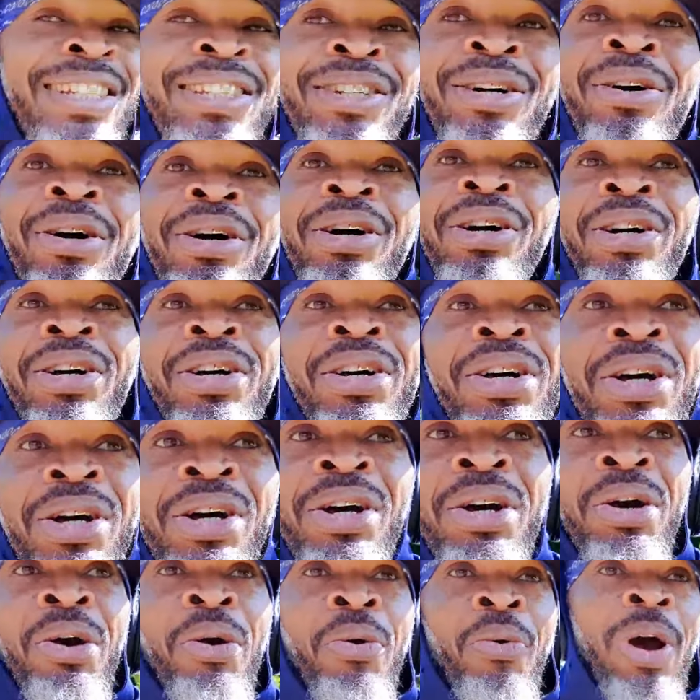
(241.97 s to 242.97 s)
So
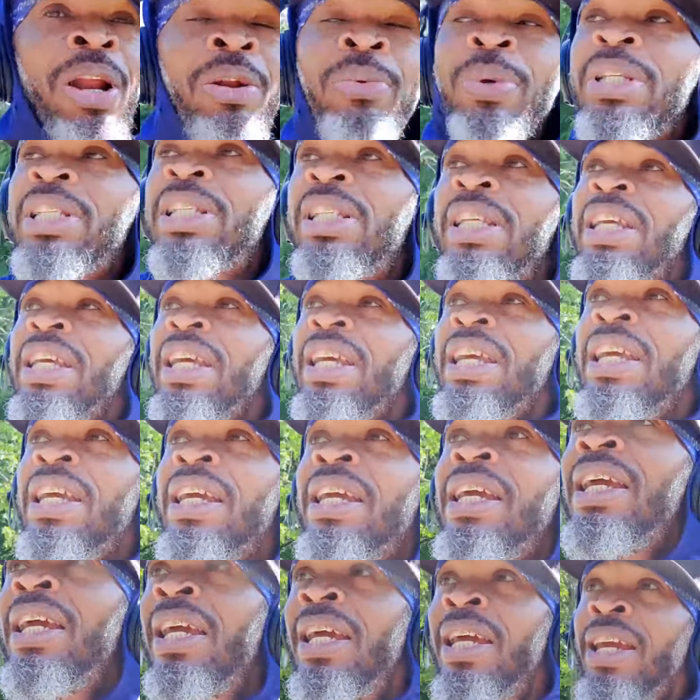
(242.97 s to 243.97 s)
when we say
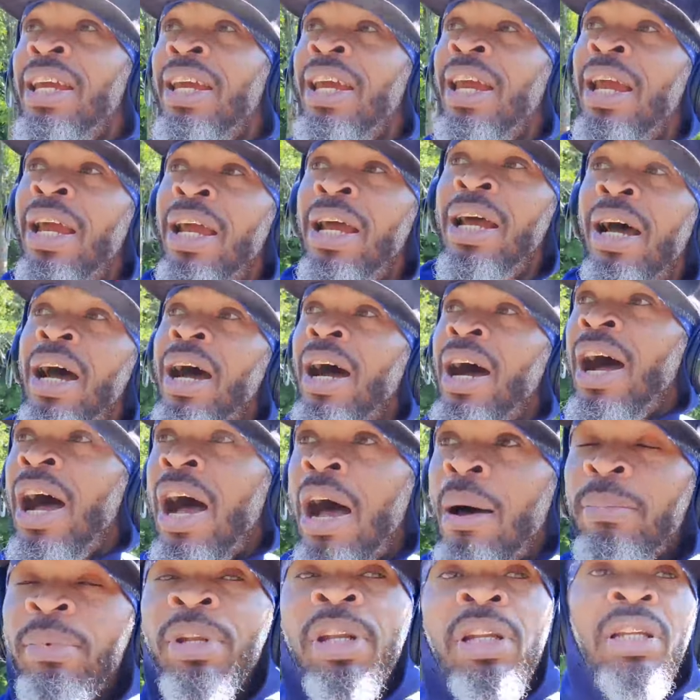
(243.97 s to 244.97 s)

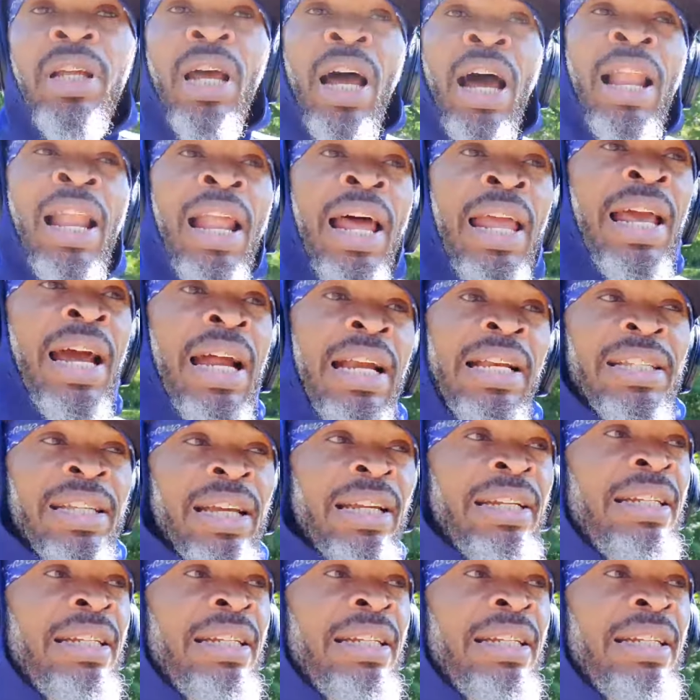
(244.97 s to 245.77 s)
the alliance